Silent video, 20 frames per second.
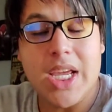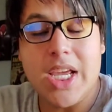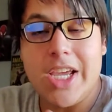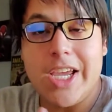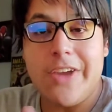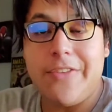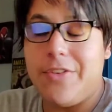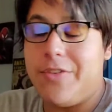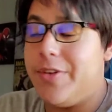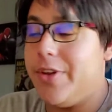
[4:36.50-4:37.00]

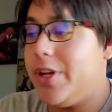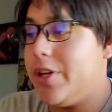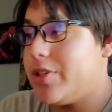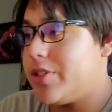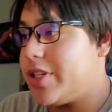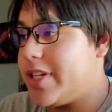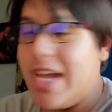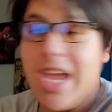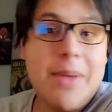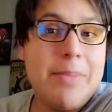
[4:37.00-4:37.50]
If your videos
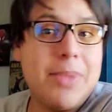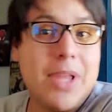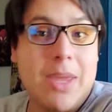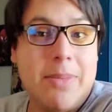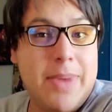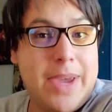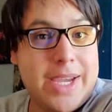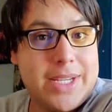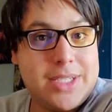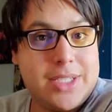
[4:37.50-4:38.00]
are gameplay
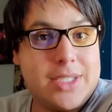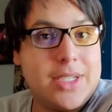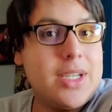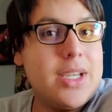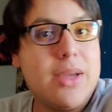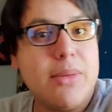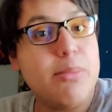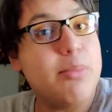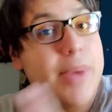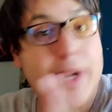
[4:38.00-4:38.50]
based,
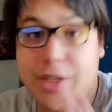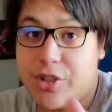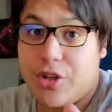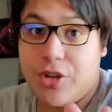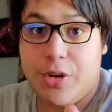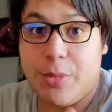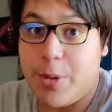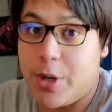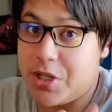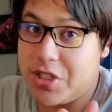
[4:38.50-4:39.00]
make sure
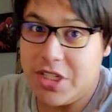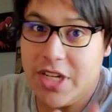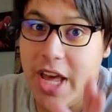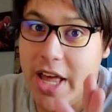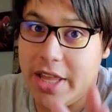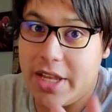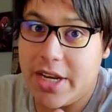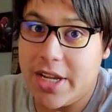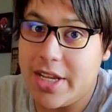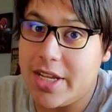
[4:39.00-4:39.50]
your
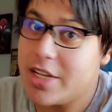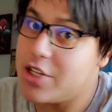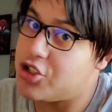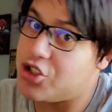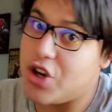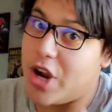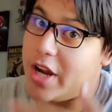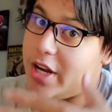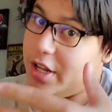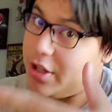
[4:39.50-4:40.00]
personality is
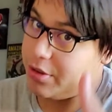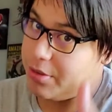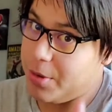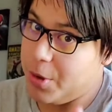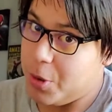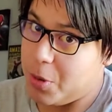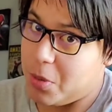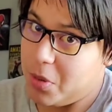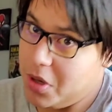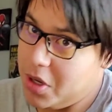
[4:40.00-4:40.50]
shining
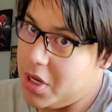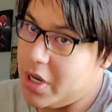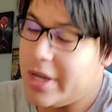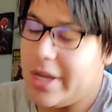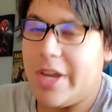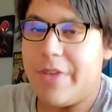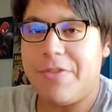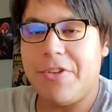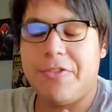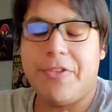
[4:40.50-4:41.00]
through.
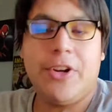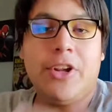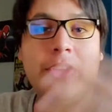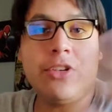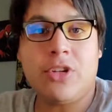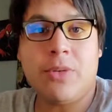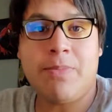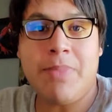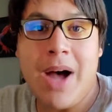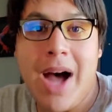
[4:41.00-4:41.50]
If your videos
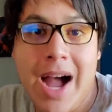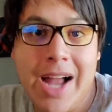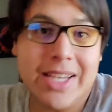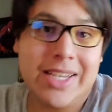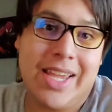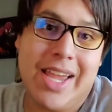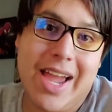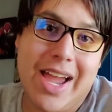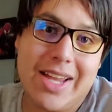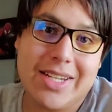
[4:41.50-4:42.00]
are
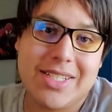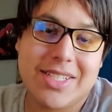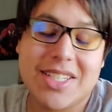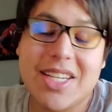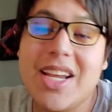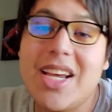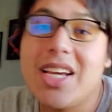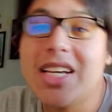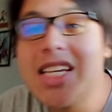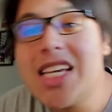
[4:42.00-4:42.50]
podcasts,
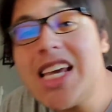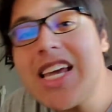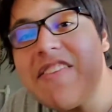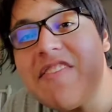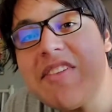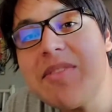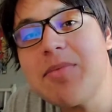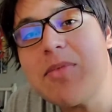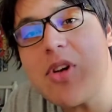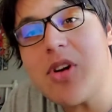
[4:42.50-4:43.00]

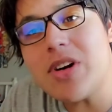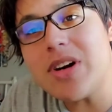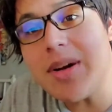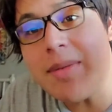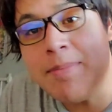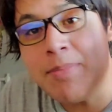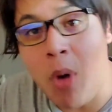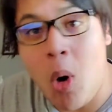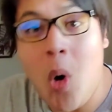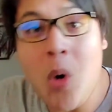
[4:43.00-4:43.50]
even more
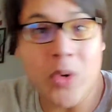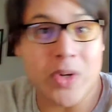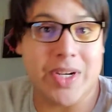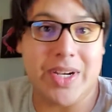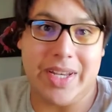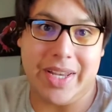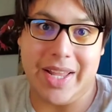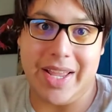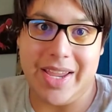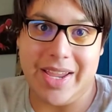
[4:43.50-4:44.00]

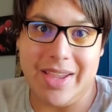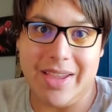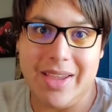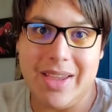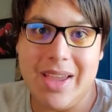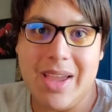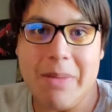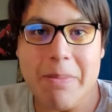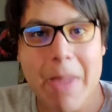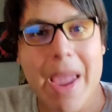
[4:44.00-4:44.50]
importantly,
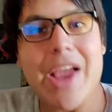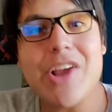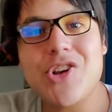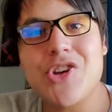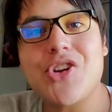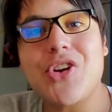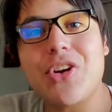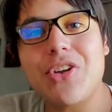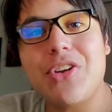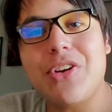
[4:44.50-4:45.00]
make
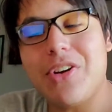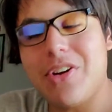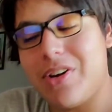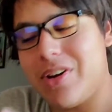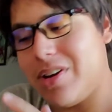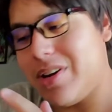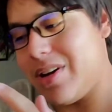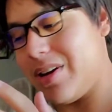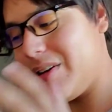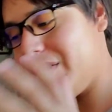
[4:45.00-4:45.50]
sure
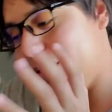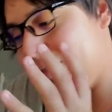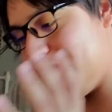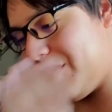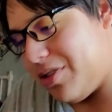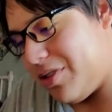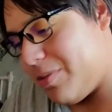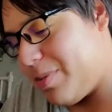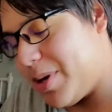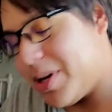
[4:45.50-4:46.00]
your
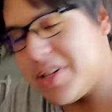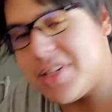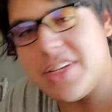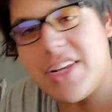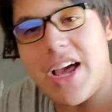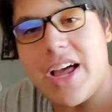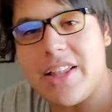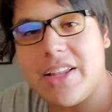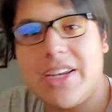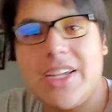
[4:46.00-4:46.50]

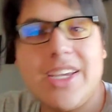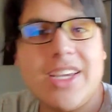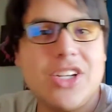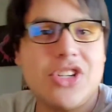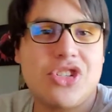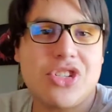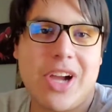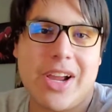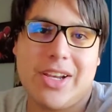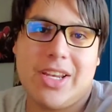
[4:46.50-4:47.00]
personality is
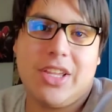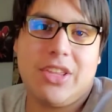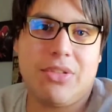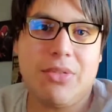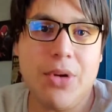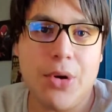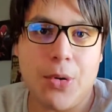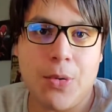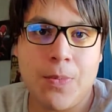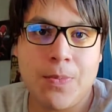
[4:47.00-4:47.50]
shining
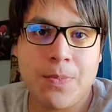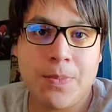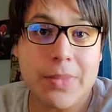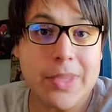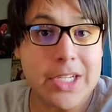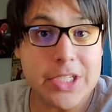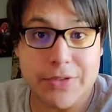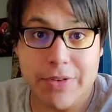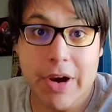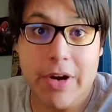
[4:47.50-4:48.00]
through.
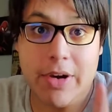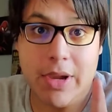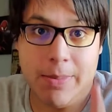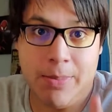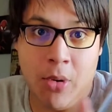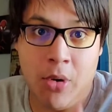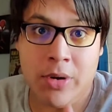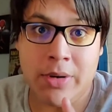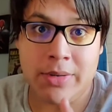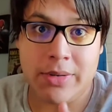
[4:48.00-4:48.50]
It's very
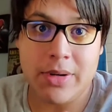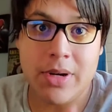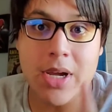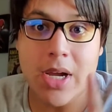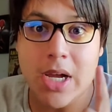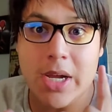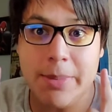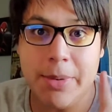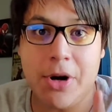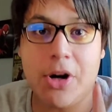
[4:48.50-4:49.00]
important.
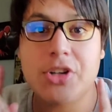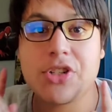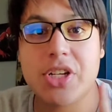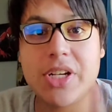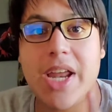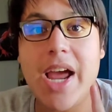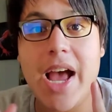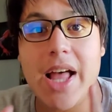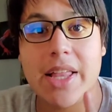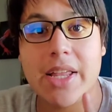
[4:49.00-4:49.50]

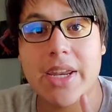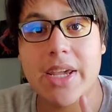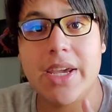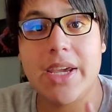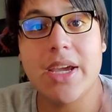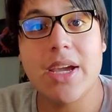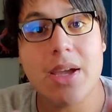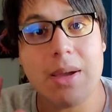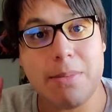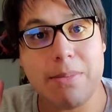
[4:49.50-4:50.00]

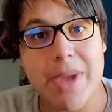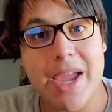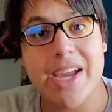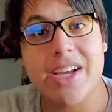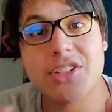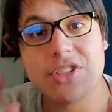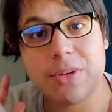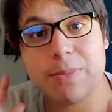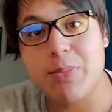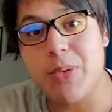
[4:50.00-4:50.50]
Personality
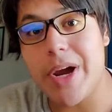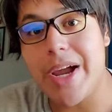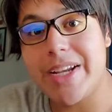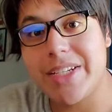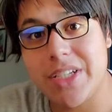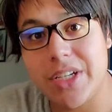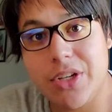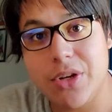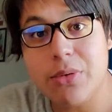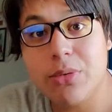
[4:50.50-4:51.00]
makes or breaks
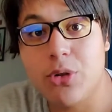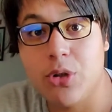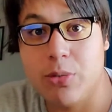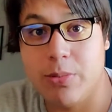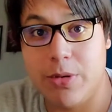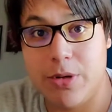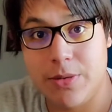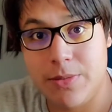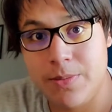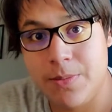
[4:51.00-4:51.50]
a
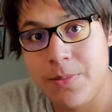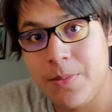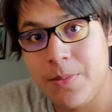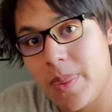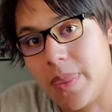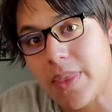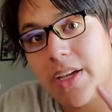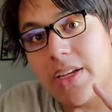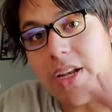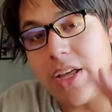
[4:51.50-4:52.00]
YouTuber.
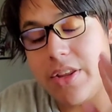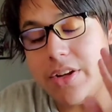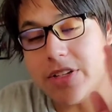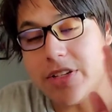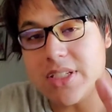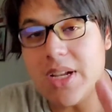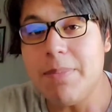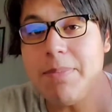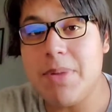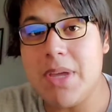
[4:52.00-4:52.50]
Now, there are
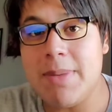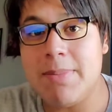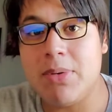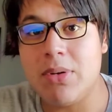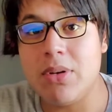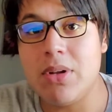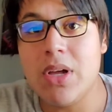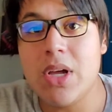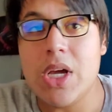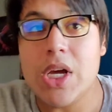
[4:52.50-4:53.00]
some
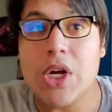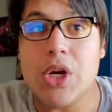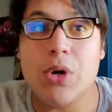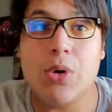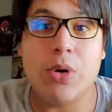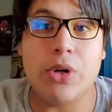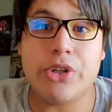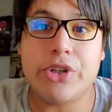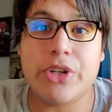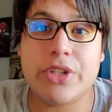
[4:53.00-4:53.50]
people
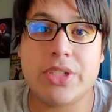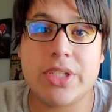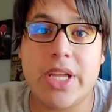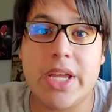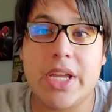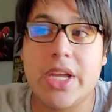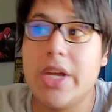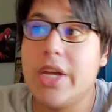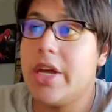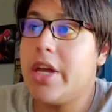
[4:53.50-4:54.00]
who are just
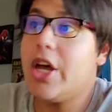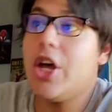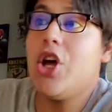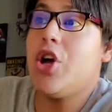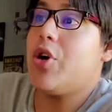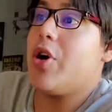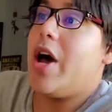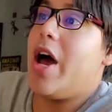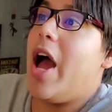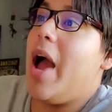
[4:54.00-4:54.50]
like,
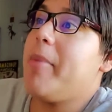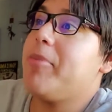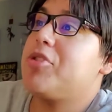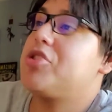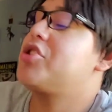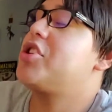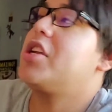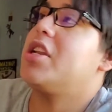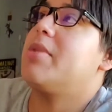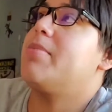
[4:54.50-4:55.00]
oh, I'm
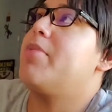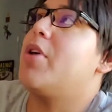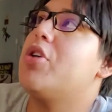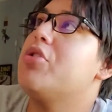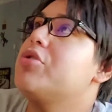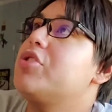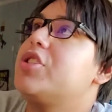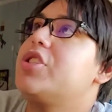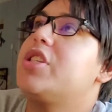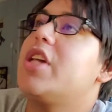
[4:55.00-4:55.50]
just going to
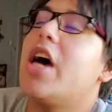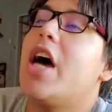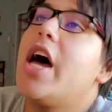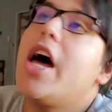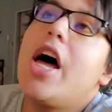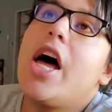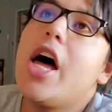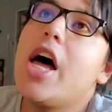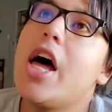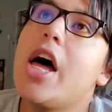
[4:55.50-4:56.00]
post
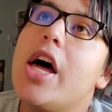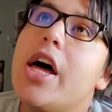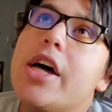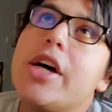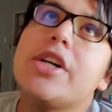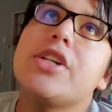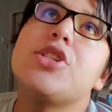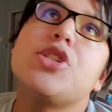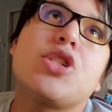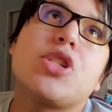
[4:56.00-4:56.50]

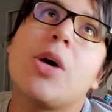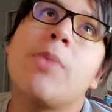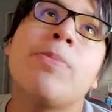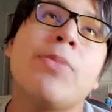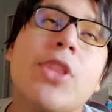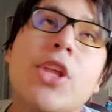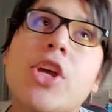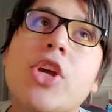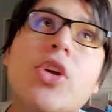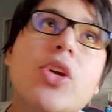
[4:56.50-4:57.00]

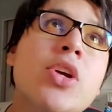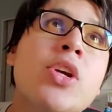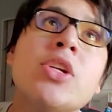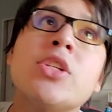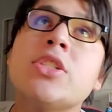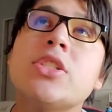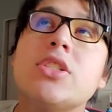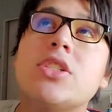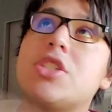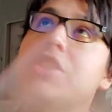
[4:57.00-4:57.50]
something
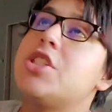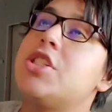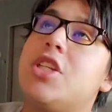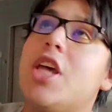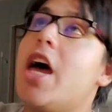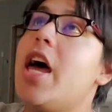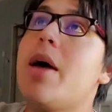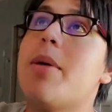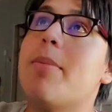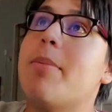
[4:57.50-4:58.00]

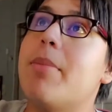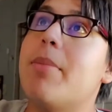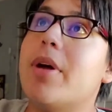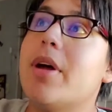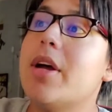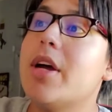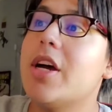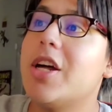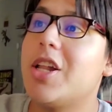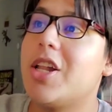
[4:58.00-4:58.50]
dumb.
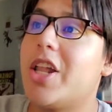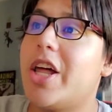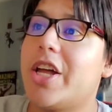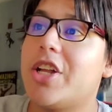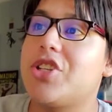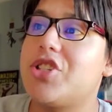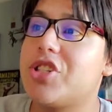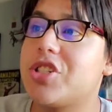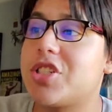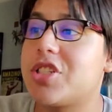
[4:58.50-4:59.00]

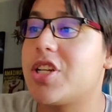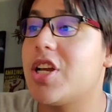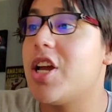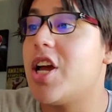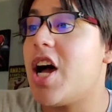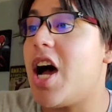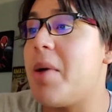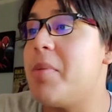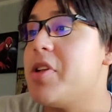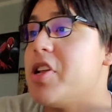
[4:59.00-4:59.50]
Like,
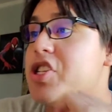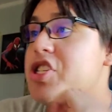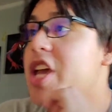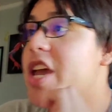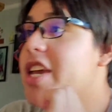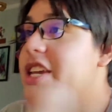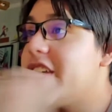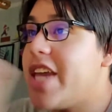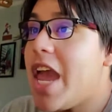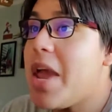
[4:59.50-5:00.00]
I'm going to
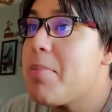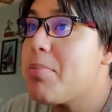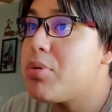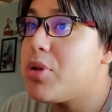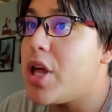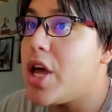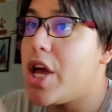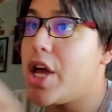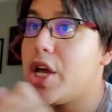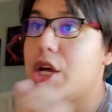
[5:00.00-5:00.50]
take
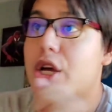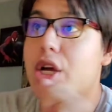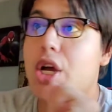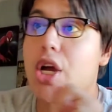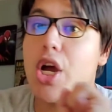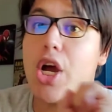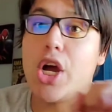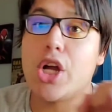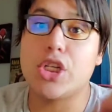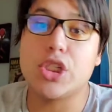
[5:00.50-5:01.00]
gameplay
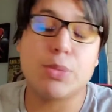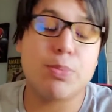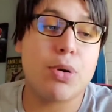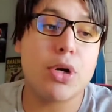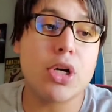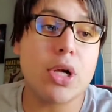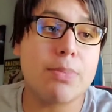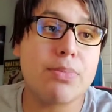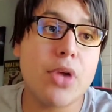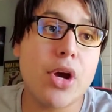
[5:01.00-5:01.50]
and just put
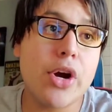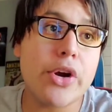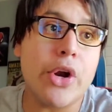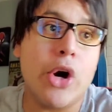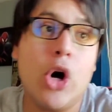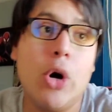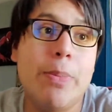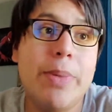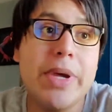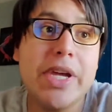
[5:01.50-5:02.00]
it up there and
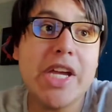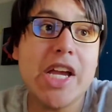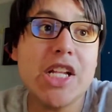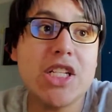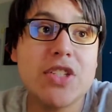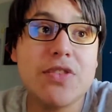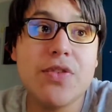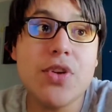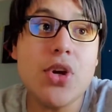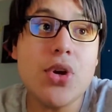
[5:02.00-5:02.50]
hope it
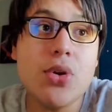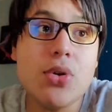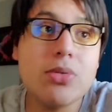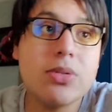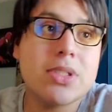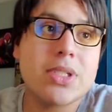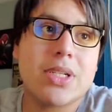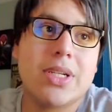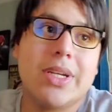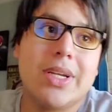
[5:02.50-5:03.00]
gets
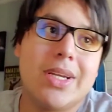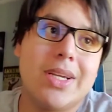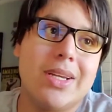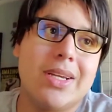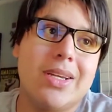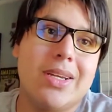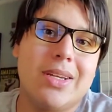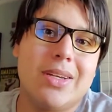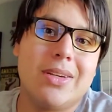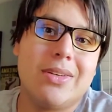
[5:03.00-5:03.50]
views.
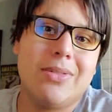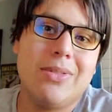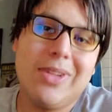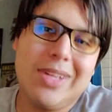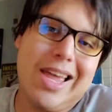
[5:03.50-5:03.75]
Well,